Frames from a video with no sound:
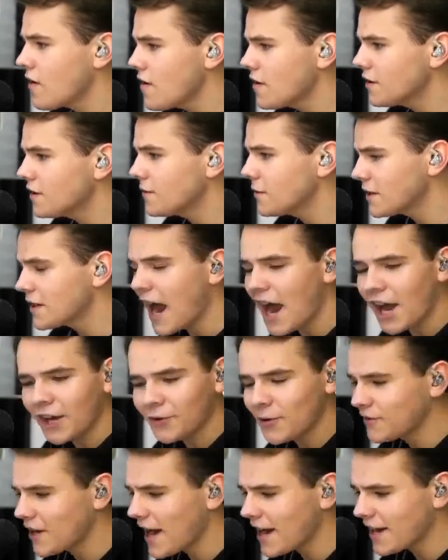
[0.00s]
Good, you
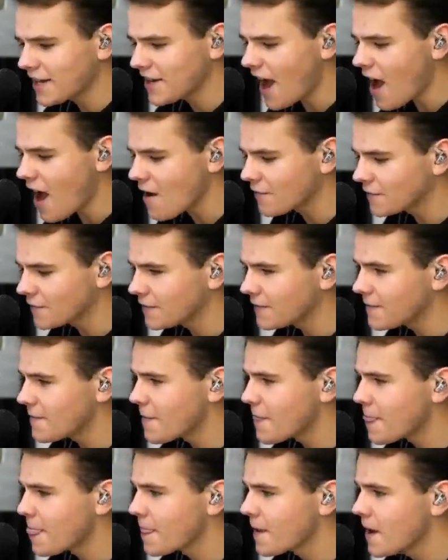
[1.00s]
guys, we've taken off.
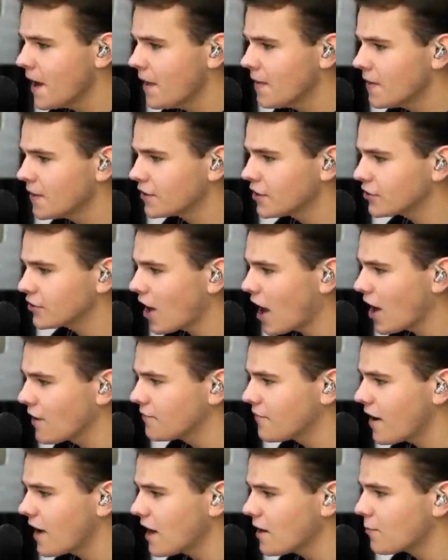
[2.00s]
This has
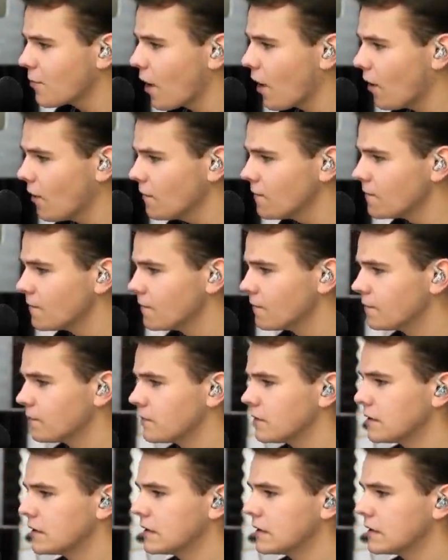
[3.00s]
gone very well.